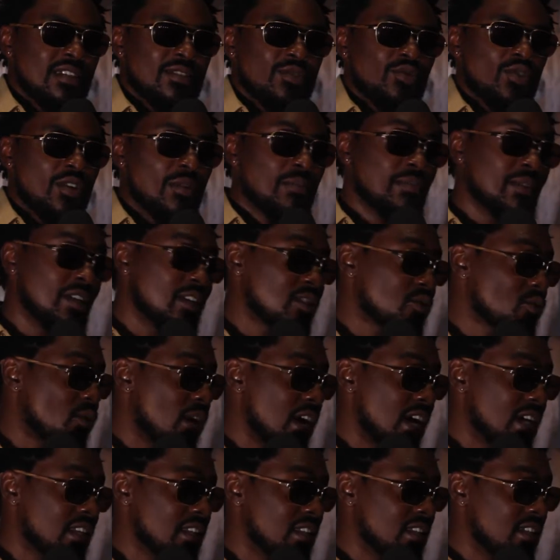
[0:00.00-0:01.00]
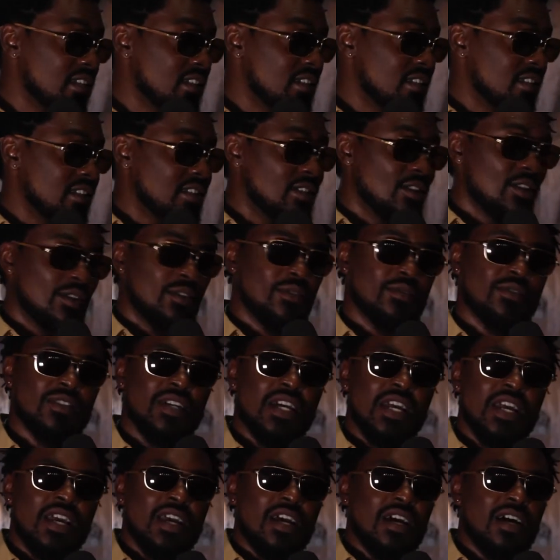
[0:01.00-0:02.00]
into a place quietly, you know.
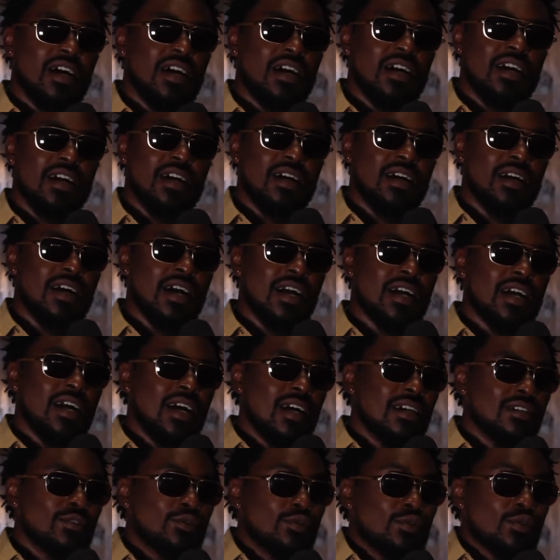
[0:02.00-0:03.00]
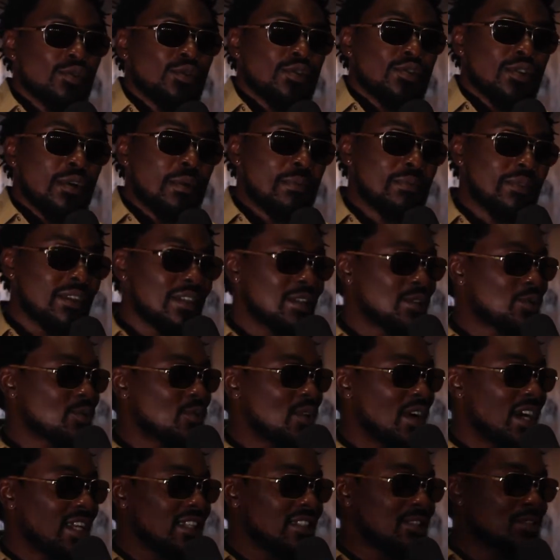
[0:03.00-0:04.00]
I can't do some things
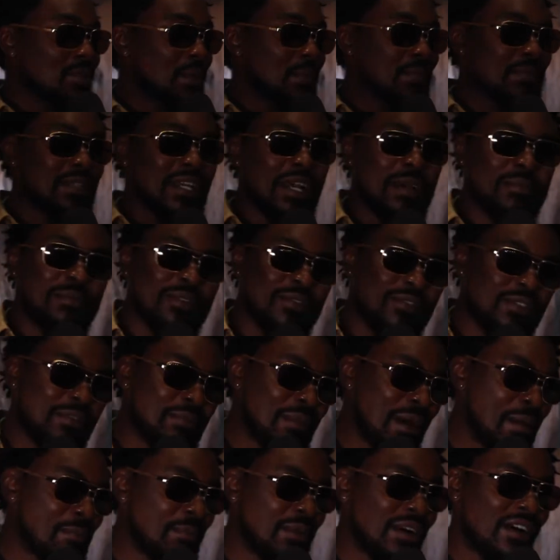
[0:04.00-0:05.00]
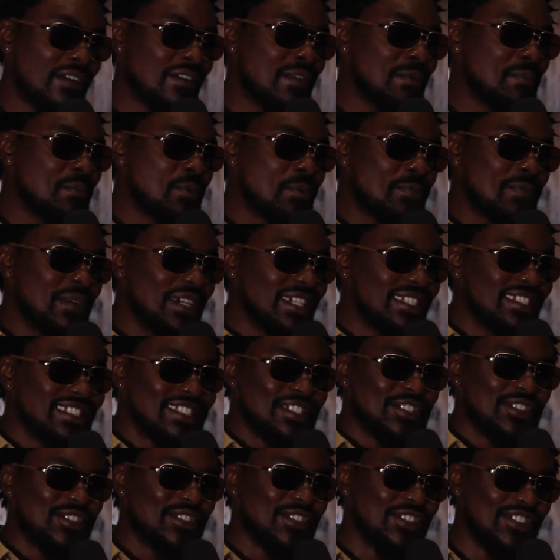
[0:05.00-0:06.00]
quietly. Sometimes even my private moments,
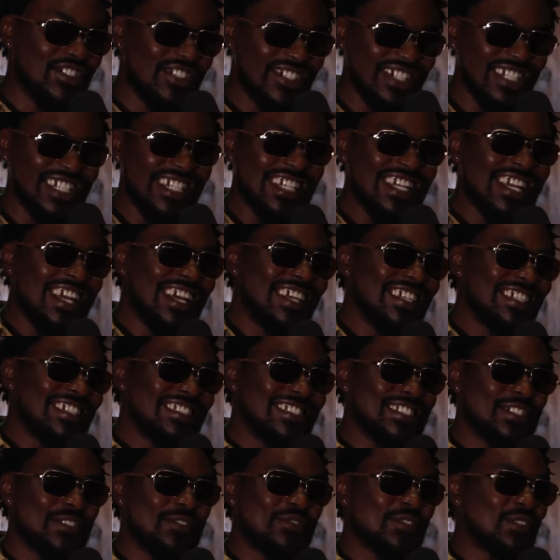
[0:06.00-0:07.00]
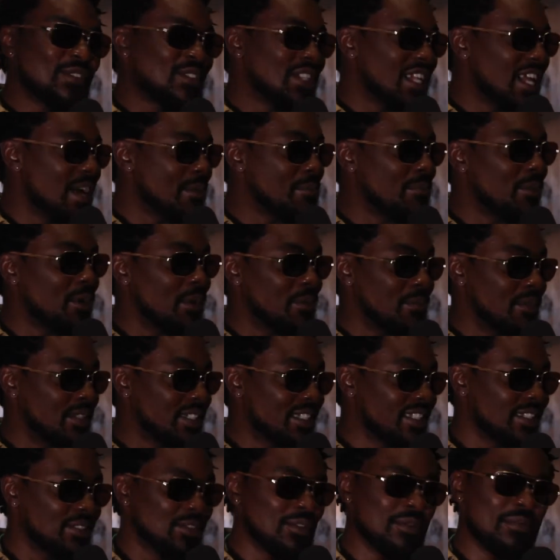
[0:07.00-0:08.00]
you know, it still feels like
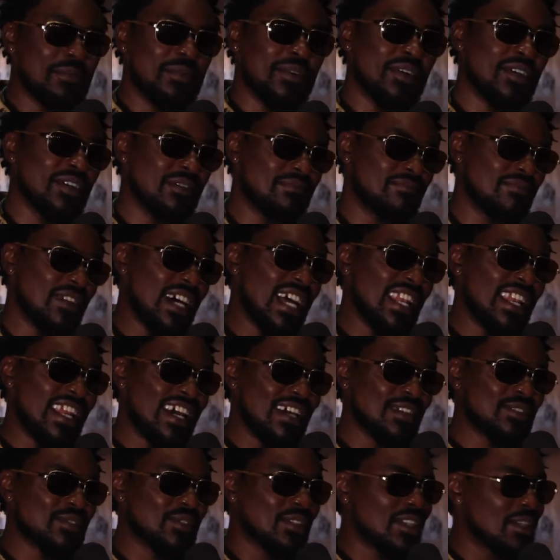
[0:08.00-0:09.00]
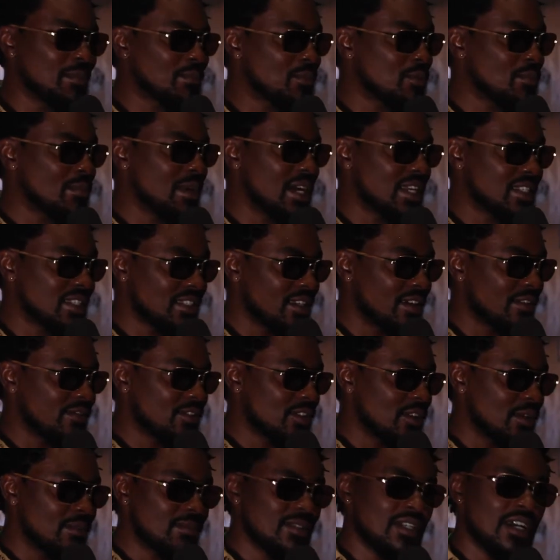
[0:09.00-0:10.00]
public, you know. But I like to keep to myself
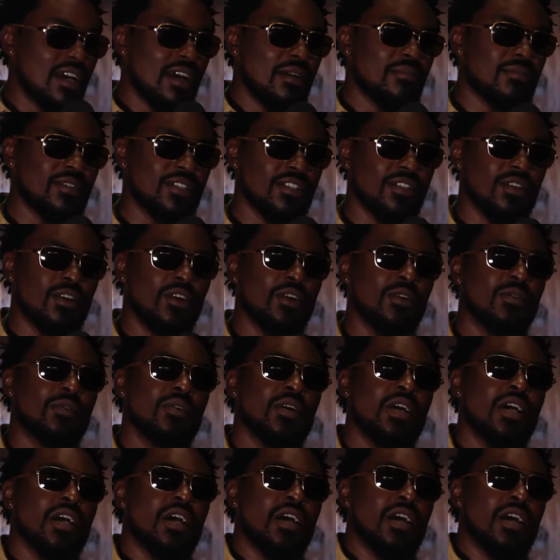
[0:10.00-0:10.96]
sometimes, you know.